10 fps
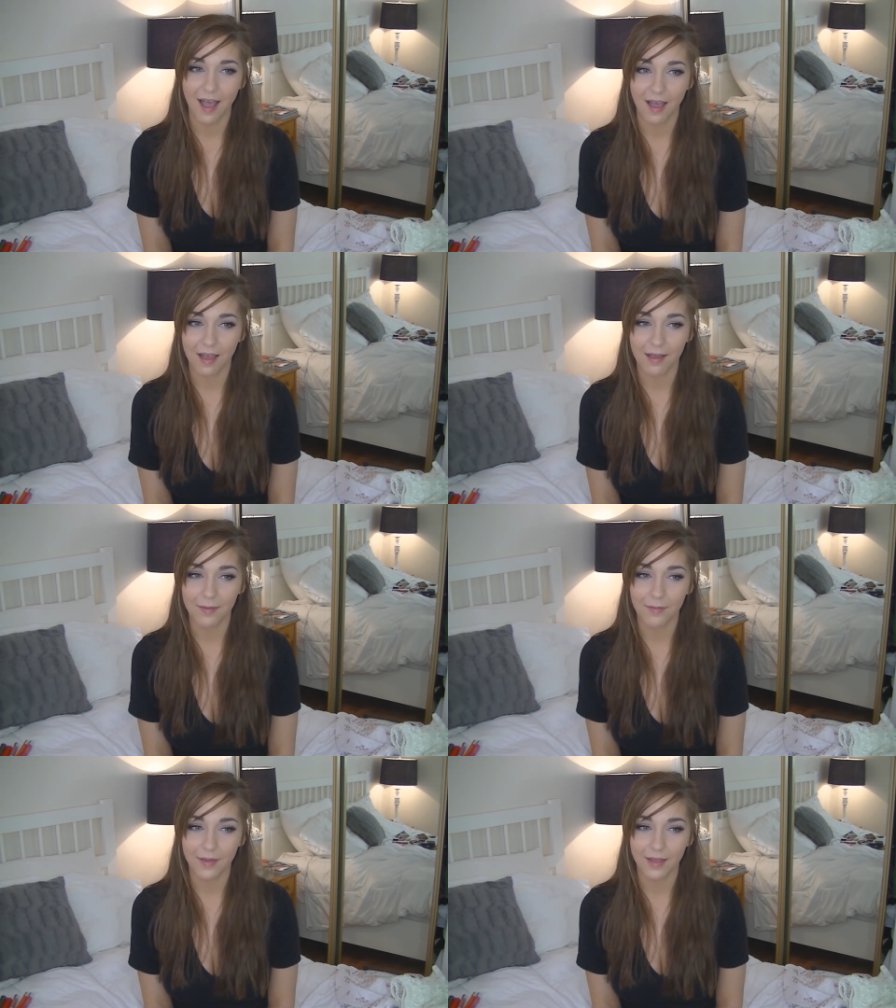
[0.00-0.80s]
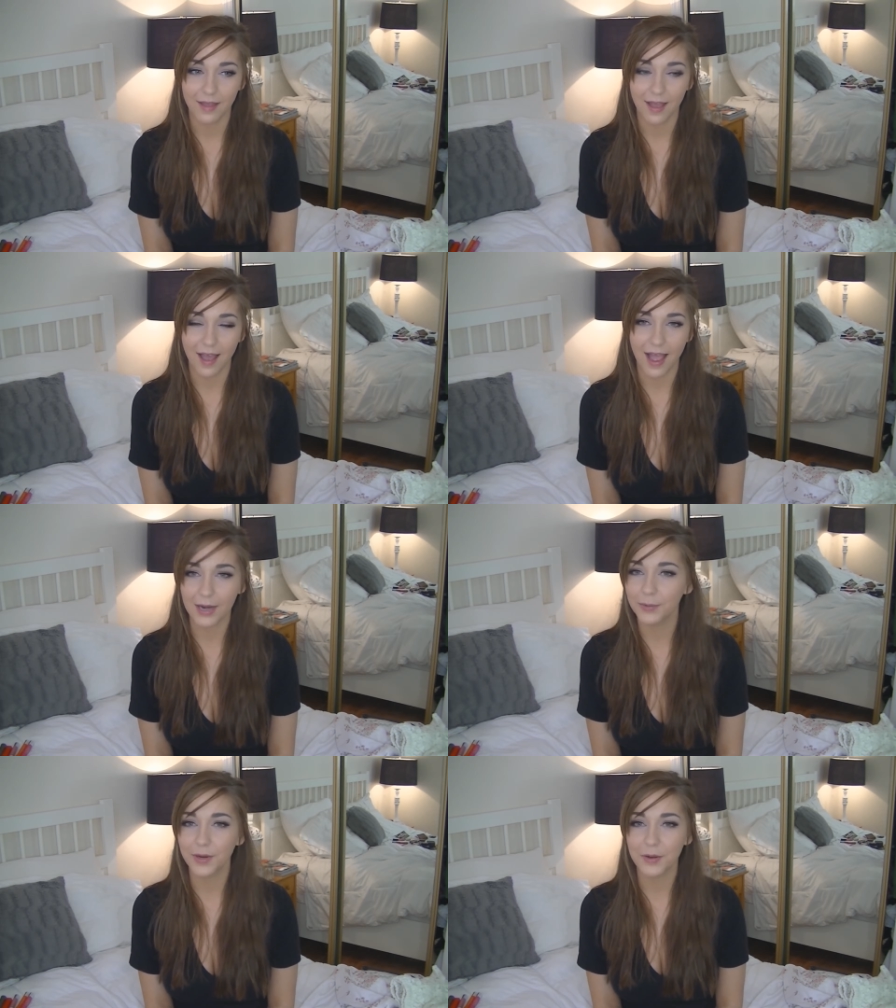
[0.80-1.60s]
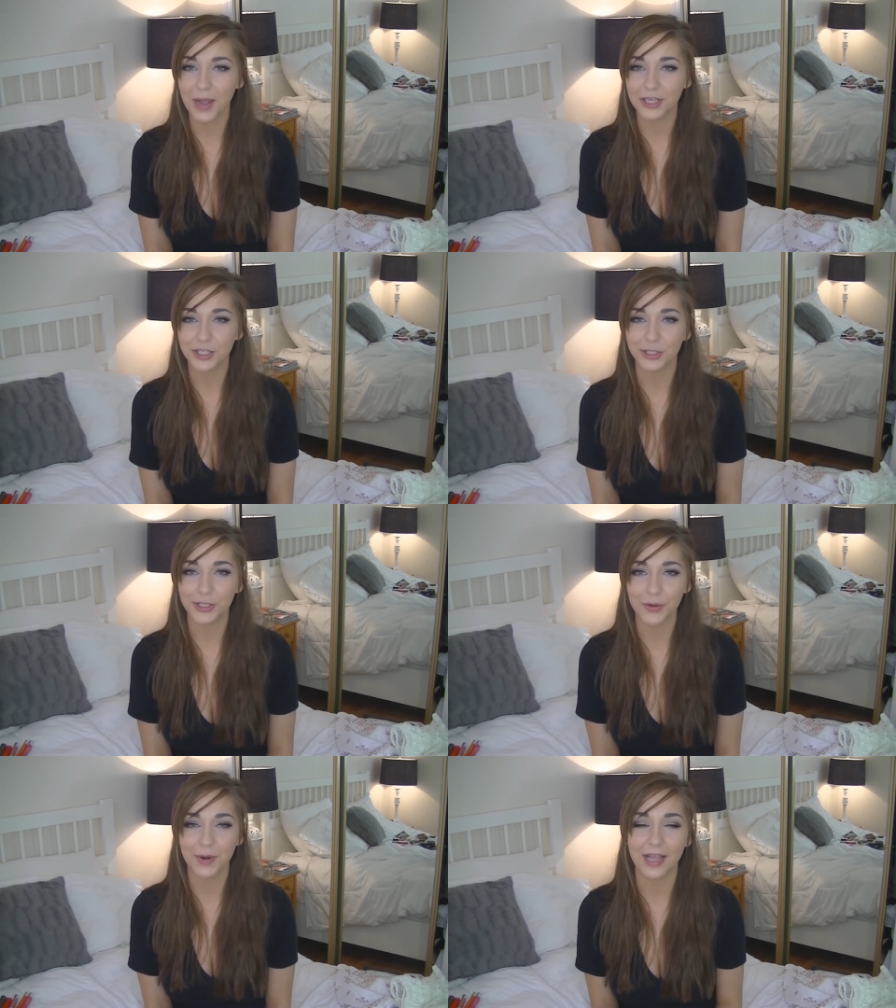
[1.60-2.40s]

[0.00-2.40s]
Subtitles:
I don't know. I just don't.